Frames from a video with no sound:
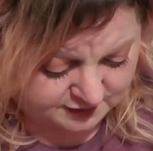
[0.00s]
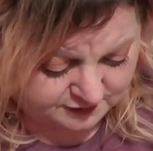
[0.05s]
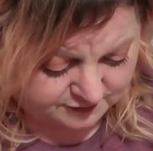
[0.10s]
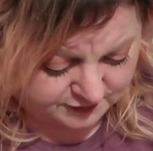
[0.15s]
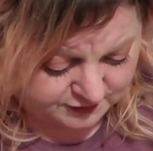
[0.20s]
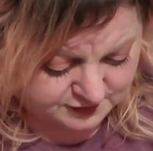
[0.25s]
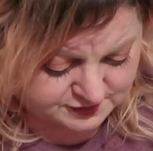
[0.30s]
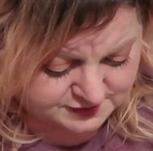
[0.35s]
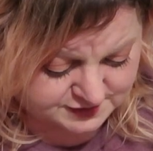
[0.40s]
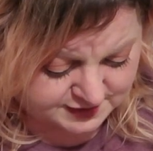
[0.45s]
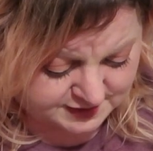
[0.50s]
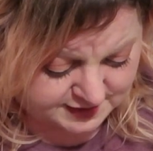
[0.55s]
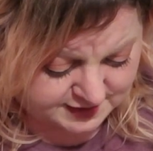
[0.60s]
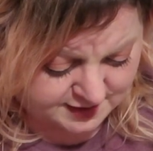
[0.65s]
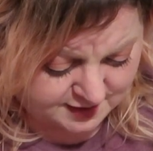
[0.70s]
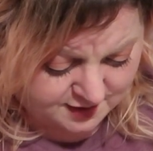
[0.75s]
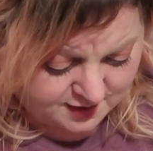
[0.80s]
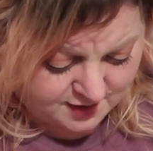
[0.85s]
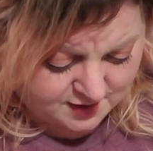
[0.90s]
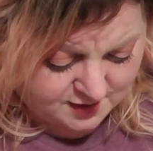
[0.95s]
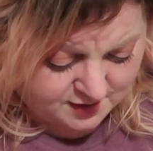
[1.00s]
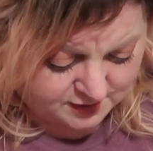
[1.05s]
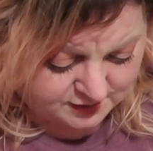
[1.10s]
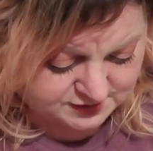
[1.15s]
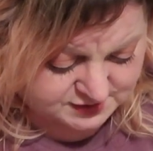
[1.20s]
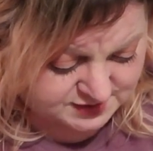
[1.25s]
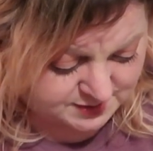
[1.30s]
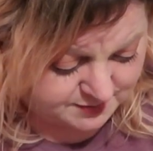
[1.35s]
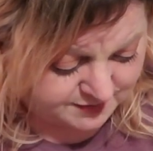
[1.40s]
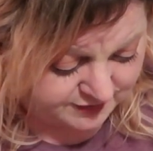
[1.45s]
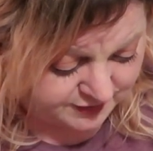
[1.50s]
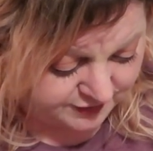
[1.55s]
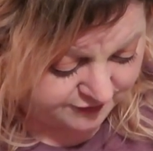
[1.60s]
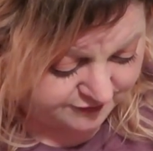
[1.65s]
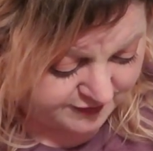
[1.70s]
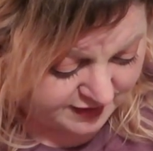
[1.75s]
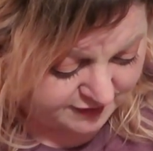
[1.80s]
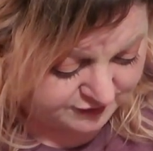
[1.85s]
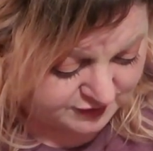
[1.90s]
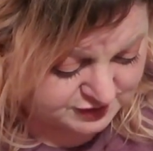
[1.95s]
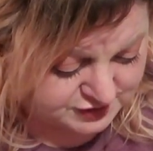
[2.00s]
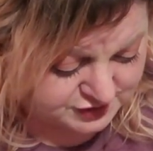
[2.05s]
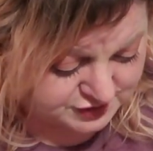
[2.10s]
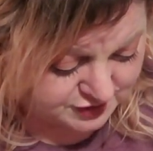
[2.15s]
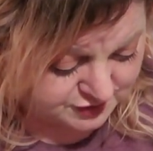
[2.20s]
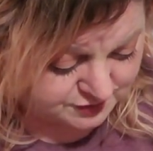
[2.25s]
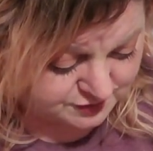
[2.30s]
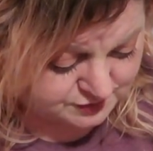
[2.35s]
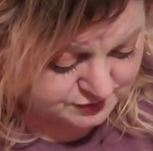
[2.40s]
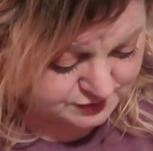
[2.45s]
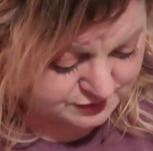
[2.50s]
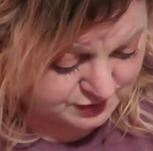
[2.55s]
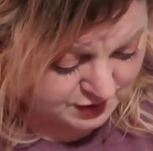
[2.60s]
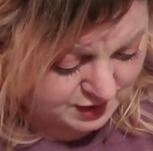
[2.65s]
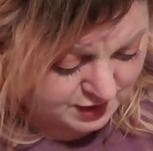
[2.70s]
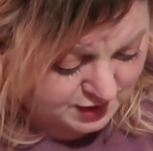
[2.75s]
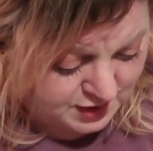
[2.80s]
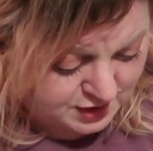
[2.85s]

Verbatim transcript: diversity on some of her favorite shows.